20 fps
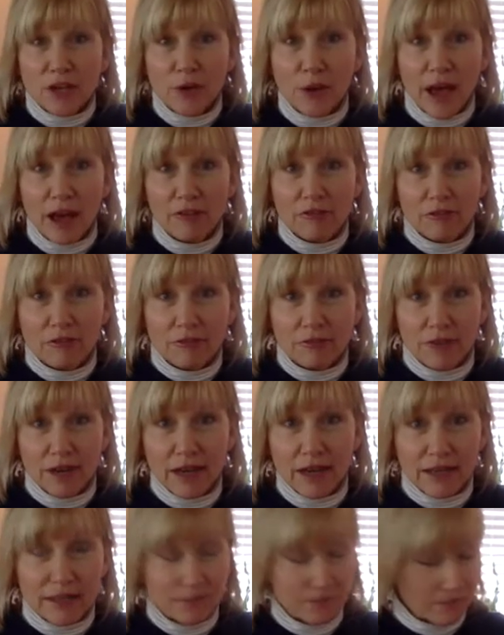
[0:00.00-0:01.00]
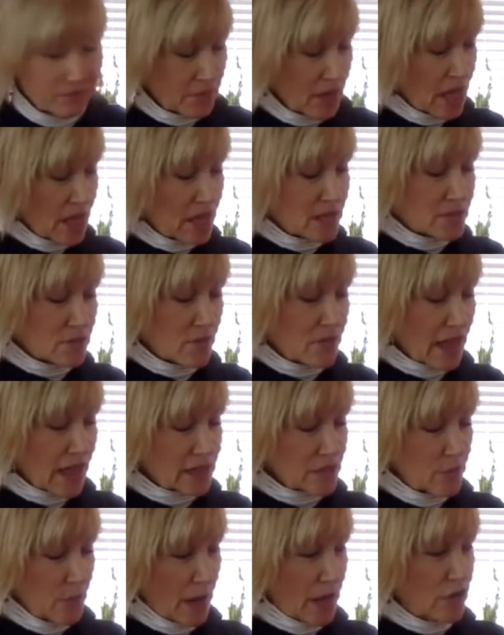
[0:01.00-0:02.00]
you have, right? So
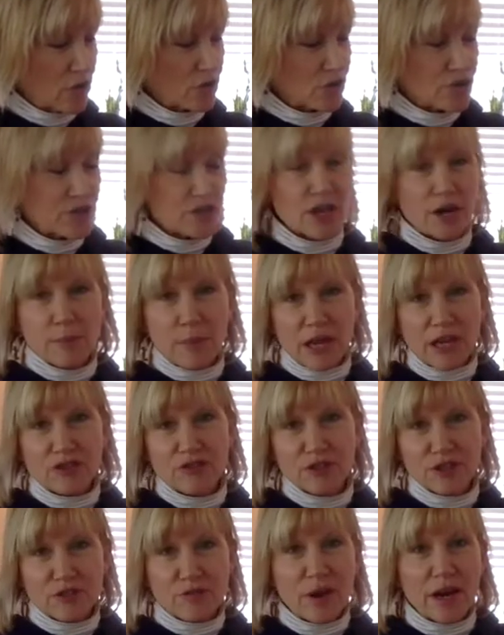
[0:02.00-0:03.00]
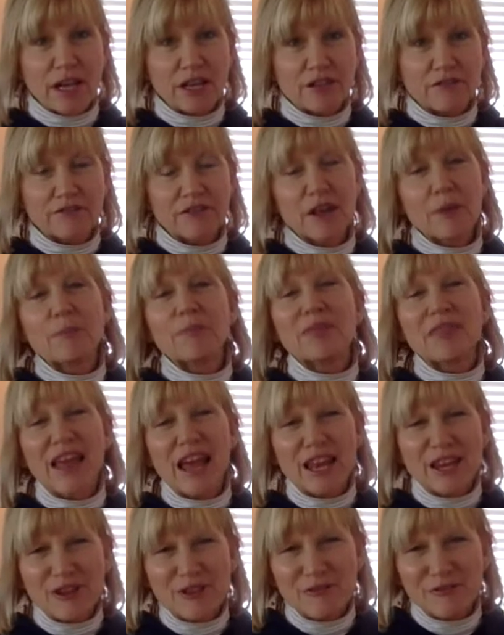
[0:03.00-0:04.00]
that's what, you're just gonna make sure it's ready to flip,
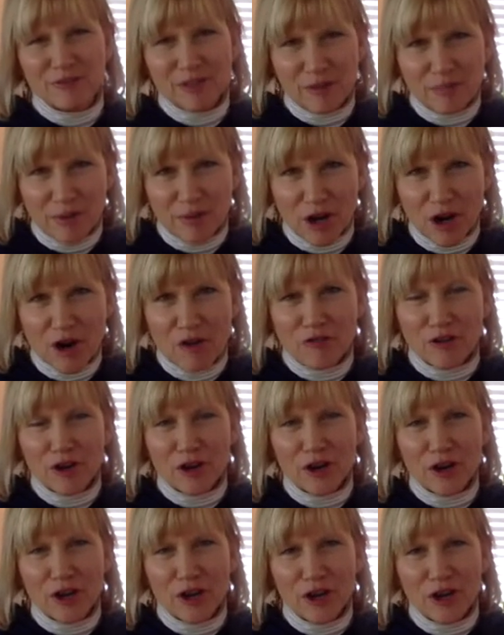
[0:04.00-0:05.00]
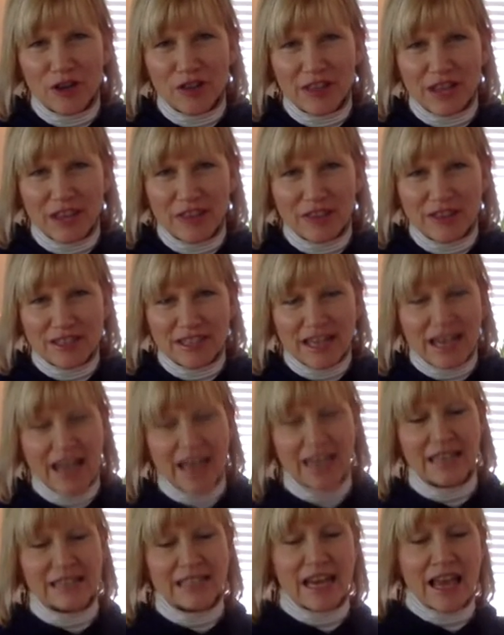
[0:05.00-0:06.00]
then you flip it over, cook it on the other
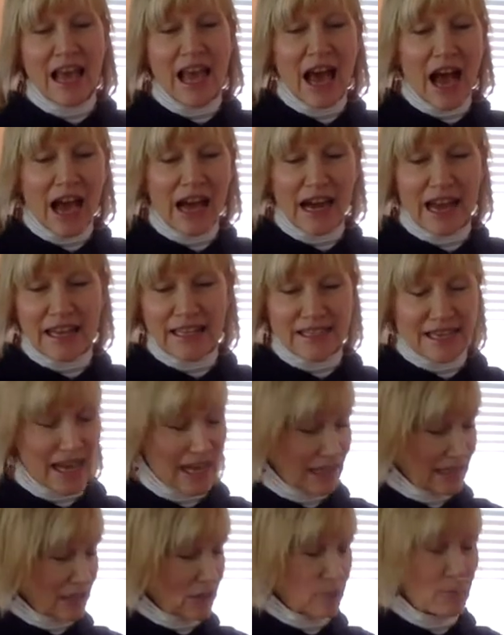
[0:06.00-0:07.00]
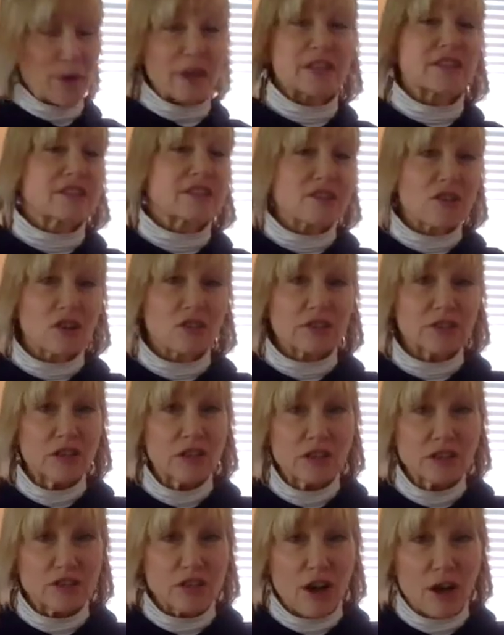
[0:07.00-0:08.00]
side. I like to add a little bit of salt
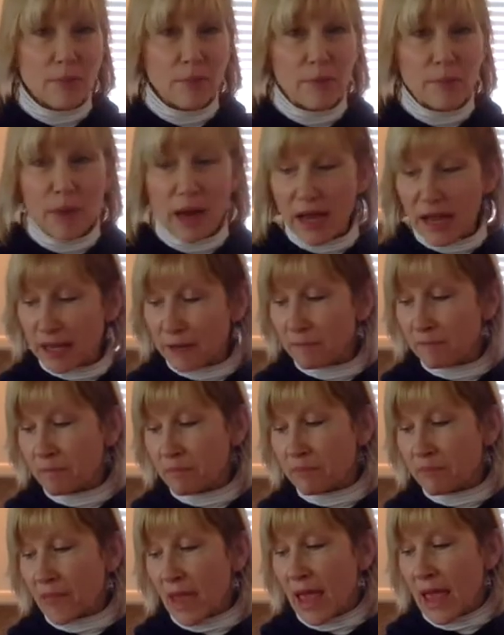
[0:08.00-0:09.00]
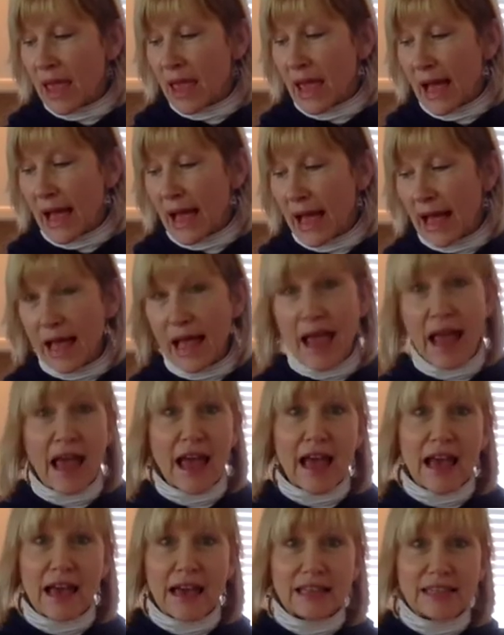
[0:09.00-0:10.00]
on top of mine.
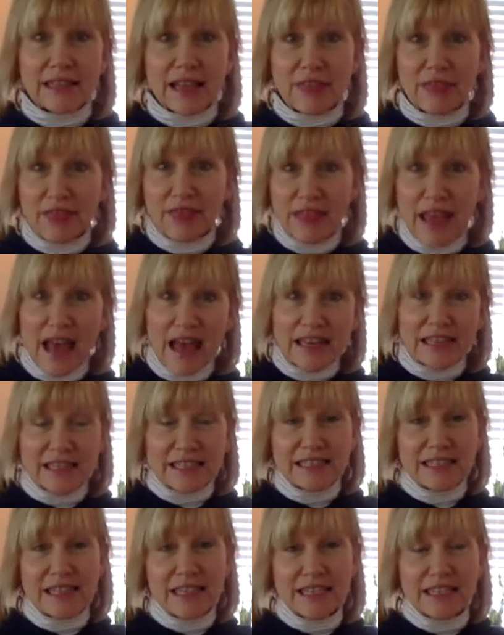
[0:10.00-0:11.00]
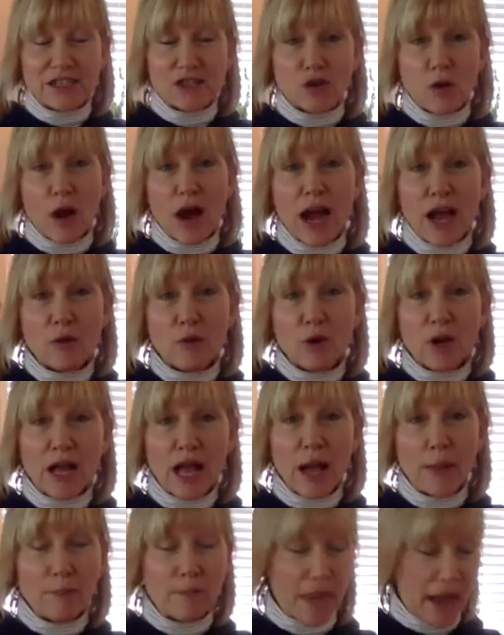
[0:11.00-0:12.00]
And that is it. So I will
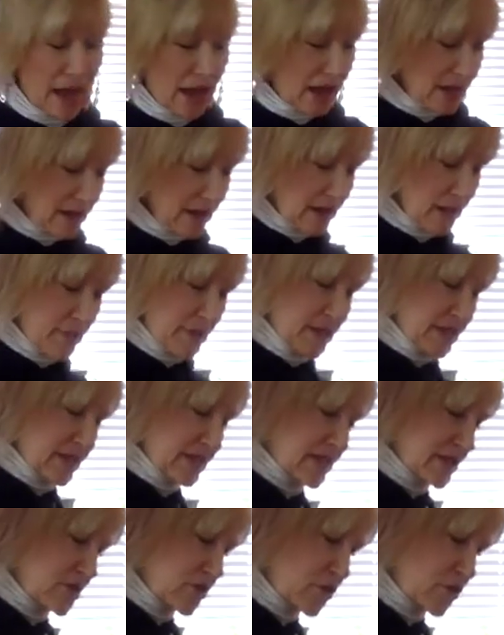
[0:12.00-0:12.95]
come back. I mean, this is